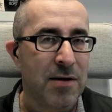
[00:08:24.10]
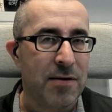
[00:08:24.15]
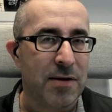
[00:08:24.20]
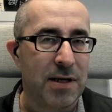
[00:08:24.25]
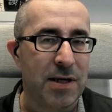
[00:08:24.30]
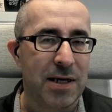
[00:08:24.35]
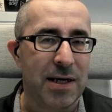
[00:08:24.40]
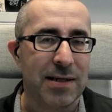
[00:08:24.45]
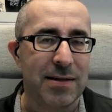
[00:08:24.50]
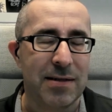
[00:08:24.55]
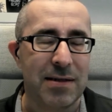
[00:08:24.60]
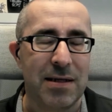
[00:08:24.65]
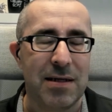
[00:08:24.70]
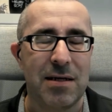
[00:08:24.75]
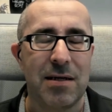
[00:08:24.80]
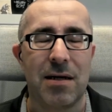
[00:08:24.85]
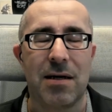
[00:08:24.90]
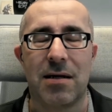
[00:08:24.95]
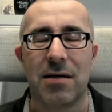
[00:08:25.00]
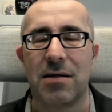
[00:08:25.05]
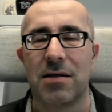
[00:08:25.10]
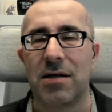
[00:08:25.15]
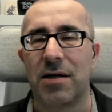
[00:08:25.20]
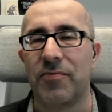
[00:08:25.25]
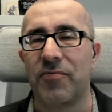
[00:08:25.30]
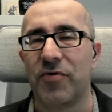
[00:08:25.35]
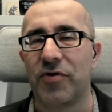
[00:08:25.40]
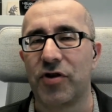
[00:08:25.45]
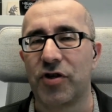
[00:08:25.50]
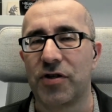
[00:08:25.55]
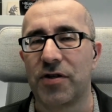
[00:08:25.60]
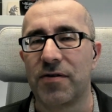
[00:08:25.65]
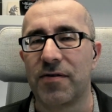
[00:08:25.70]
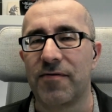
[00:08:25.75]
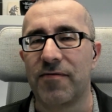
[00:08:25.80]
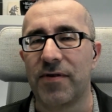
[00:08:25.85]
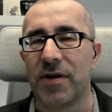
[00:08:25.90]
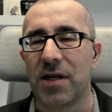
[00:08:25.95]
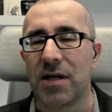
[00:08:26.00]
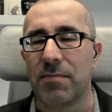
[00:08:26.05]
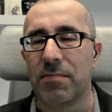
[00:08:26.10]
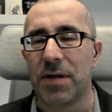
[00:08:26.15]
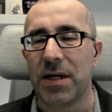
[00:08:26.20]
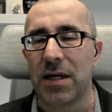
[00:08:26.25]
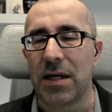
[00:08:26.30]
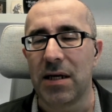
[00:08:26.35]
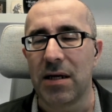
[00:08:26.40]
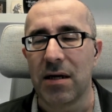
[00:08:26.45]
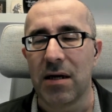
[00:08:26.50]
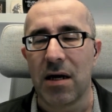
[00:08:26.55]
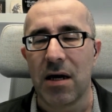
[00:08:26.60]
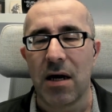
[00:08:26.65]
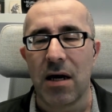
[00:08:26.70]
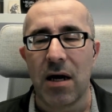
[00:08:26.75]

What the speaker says: the SE RTM version will be